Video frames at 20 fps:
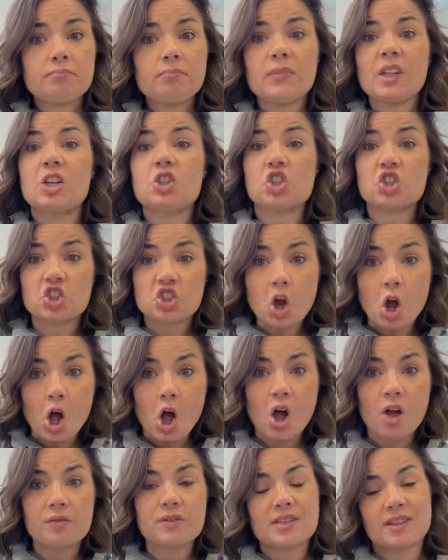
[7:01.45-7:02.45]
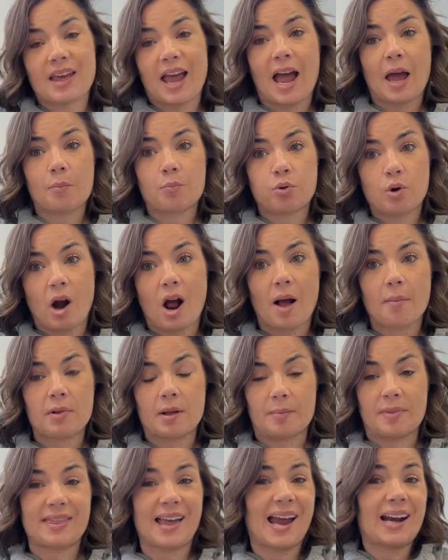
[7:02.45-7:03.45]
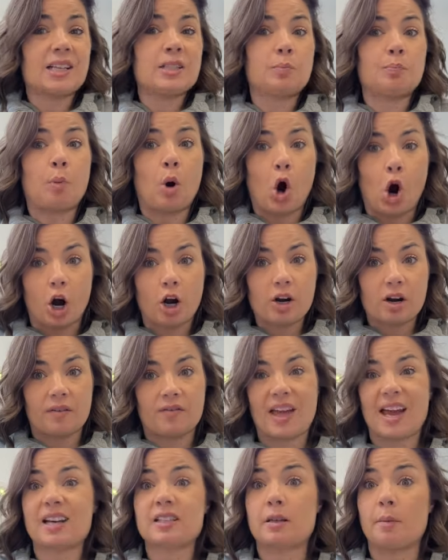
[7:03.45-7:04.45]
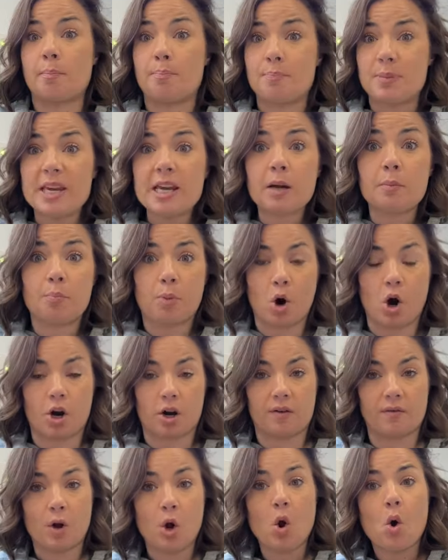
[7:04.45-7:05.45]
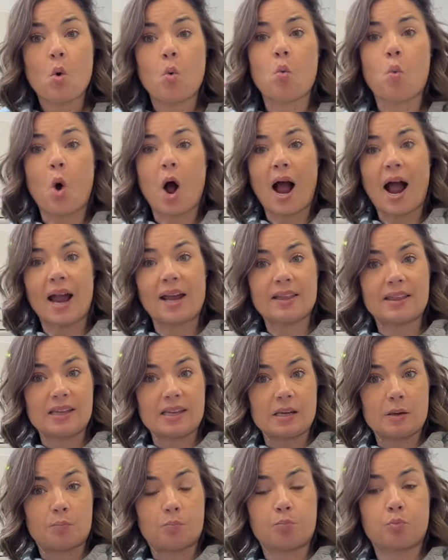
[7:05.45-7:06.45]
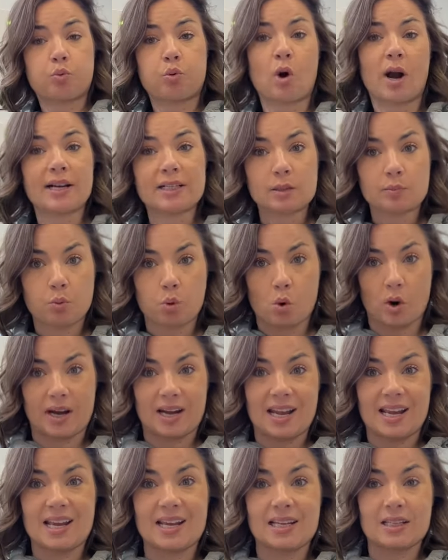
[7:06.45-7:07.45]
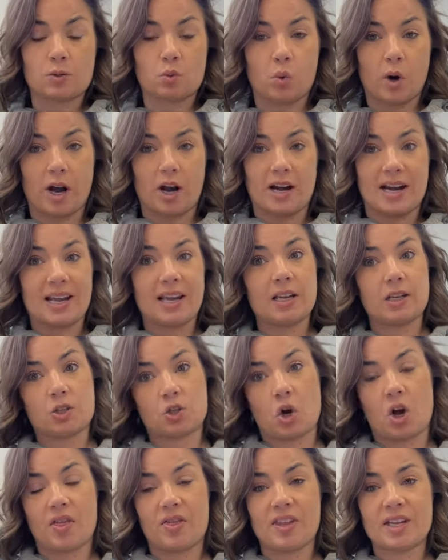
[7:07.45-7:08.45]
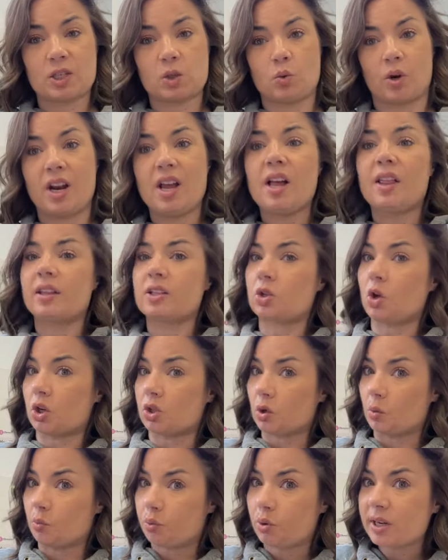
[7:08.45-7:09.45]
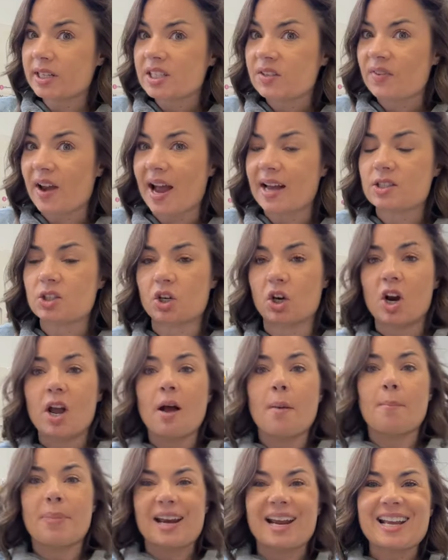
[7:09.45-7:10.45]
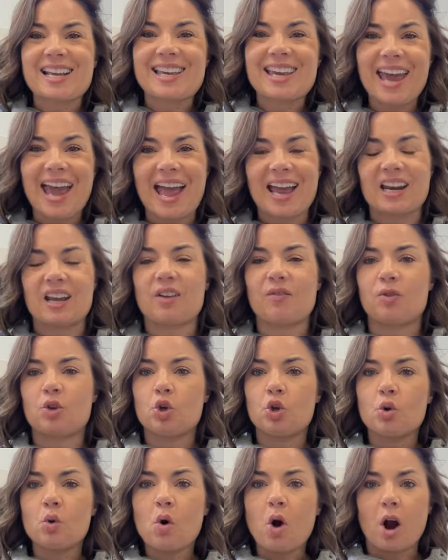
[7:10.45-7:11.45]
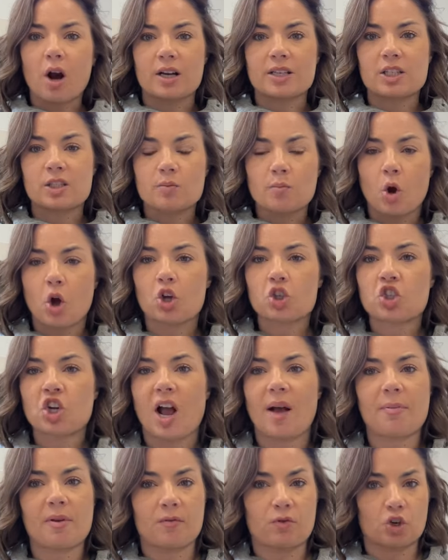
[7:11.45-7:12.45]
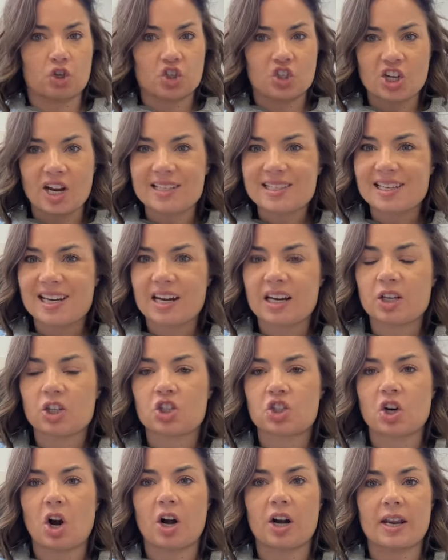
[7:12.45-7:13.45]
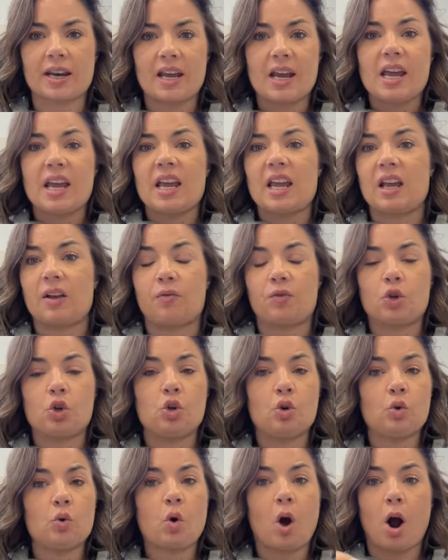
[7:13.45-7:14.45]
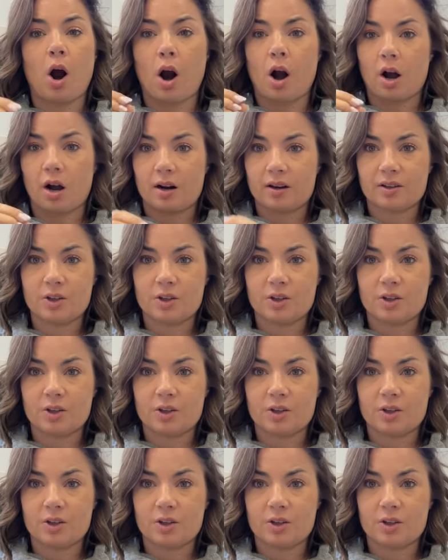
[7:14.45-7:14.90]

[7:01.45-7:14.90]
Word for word: solved that problem. That is a big part of why the price point is where it is on this one. This also prints faster. But again, if you are a small shop, if you're just getting started, if you are,